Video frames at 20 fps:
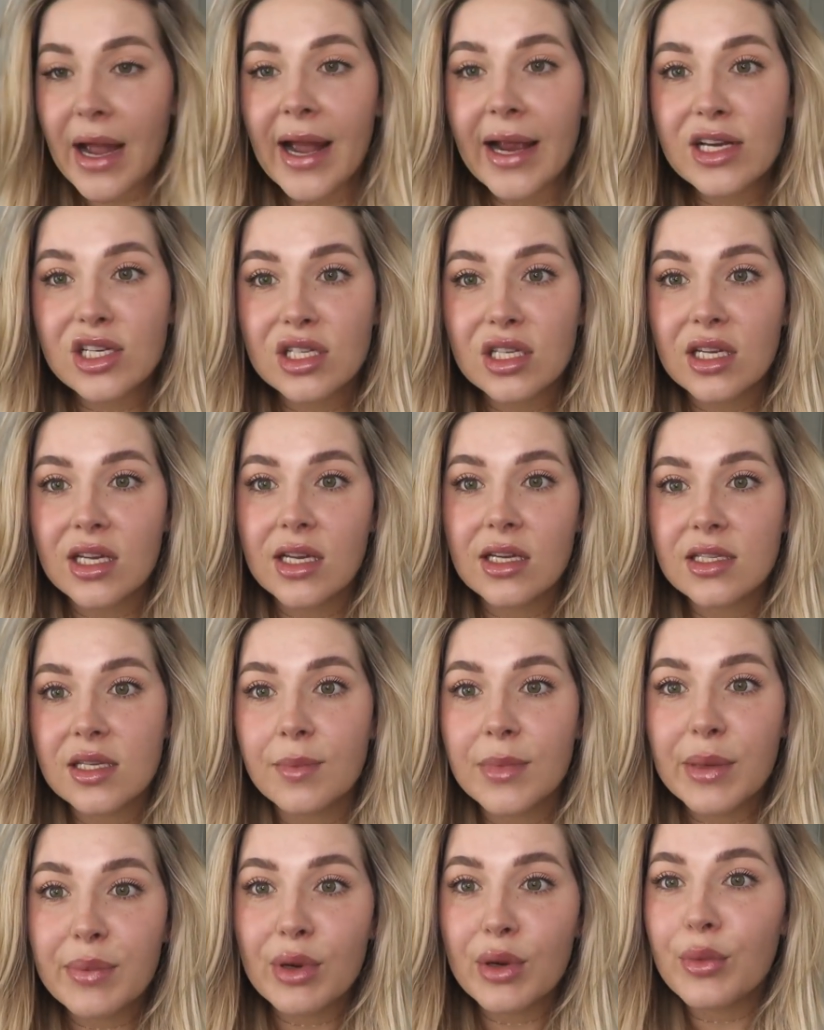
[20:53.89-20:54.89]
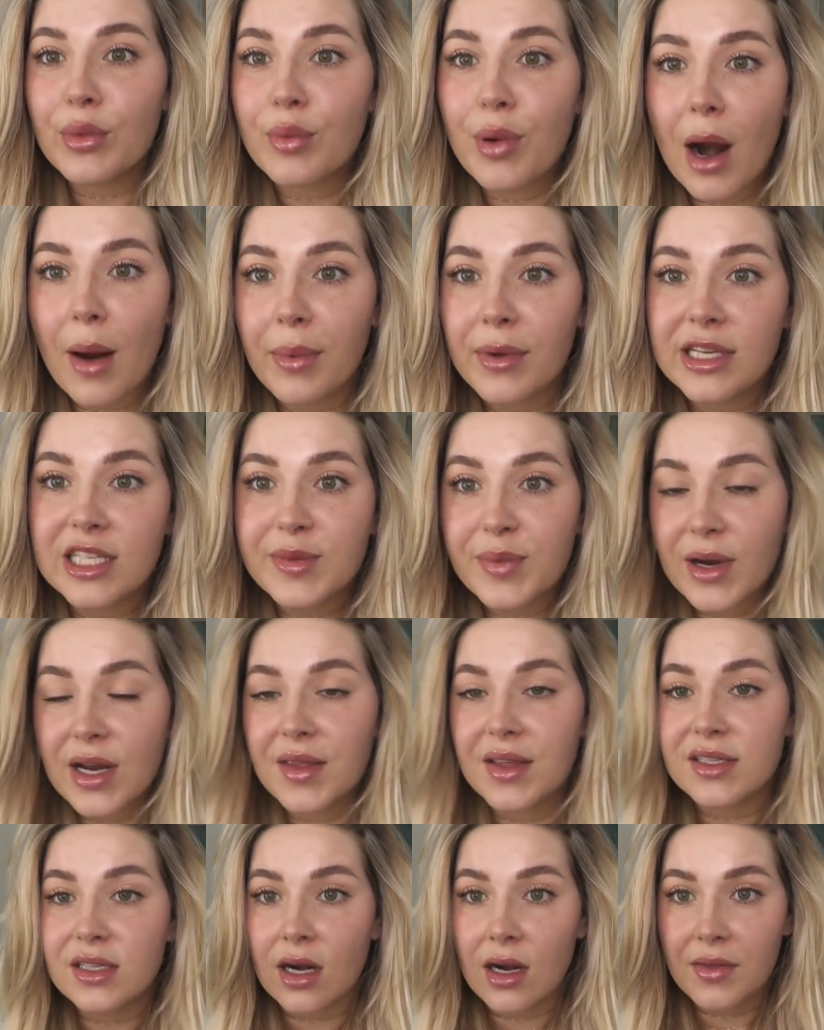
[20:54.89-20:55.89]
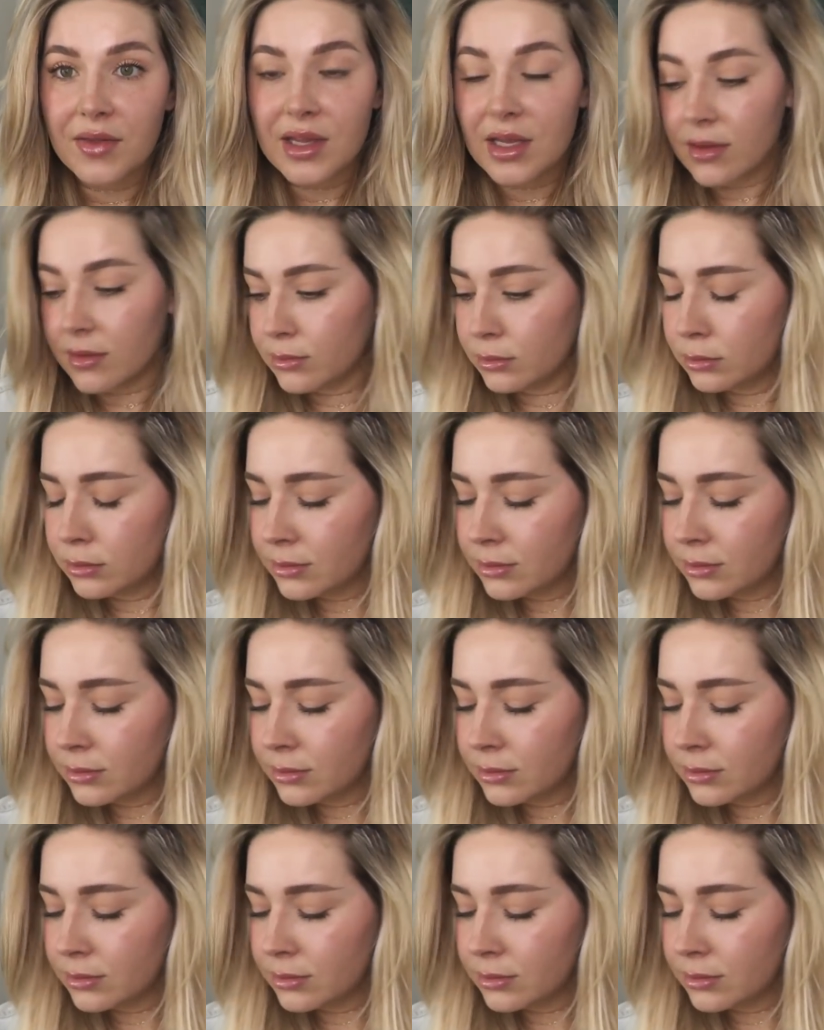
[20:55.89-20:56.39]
I actually, some people will probably spray this on the